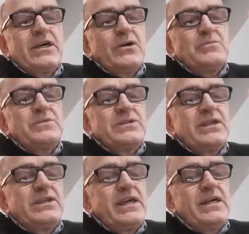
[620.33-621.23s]
comes
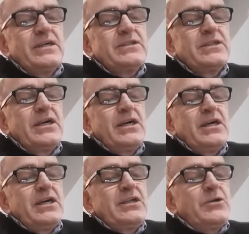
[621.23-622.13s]
to take us
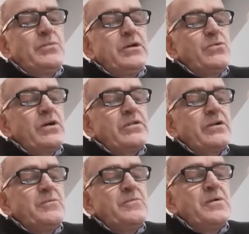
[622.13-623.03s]
to be with
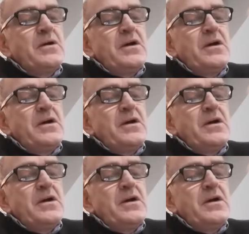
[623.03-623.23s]
him.